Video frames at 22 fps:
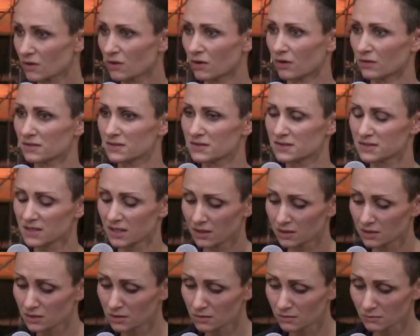
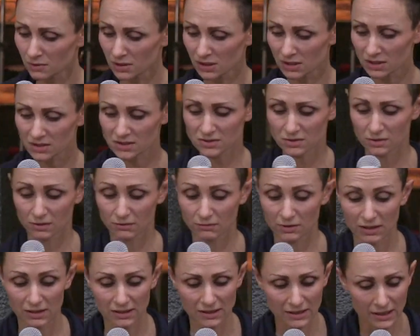continually
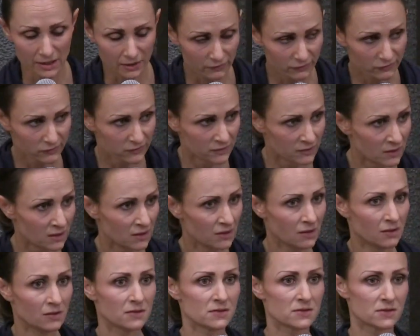showing love
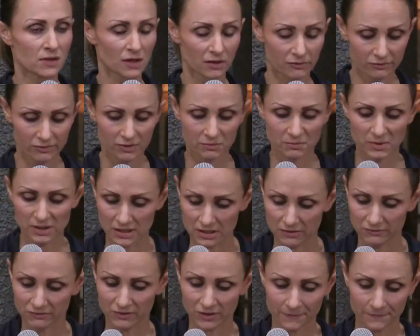to every
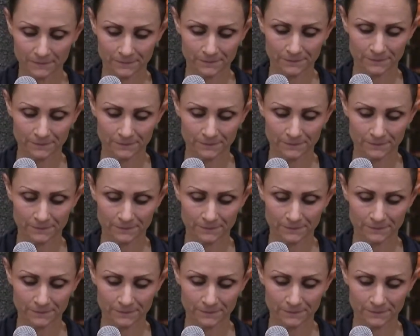believer.